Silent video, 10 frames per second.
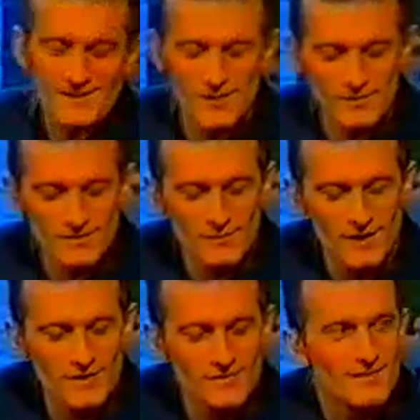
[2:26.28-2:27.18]

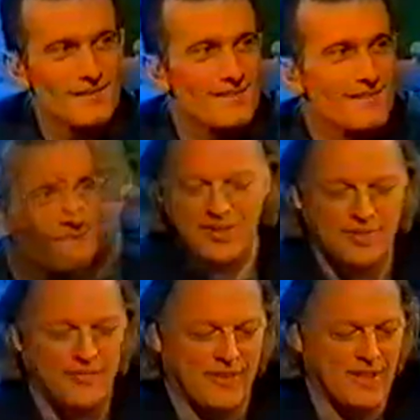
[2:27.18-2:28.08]
It's got
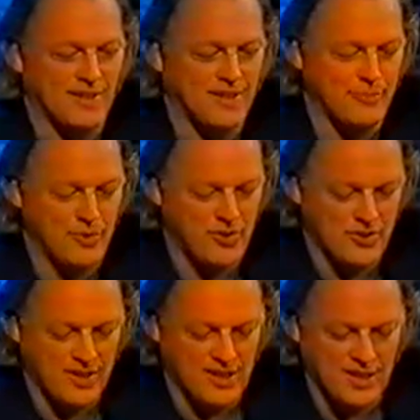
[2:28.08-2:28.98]
the feel and the mood
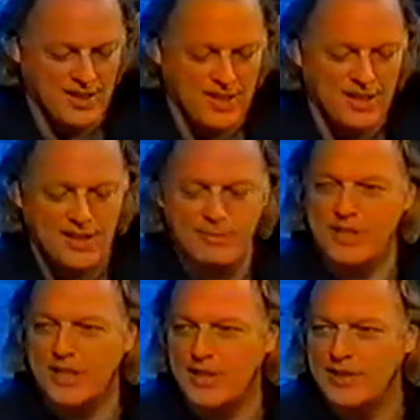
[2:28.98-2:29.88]
to it that I like
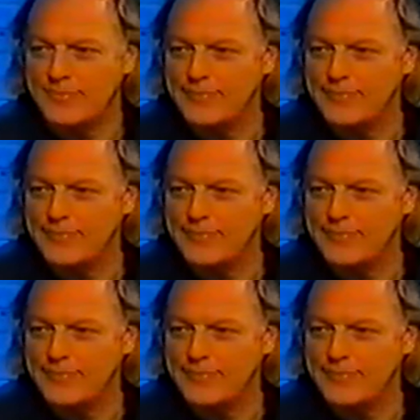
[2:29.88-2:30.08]
particularly.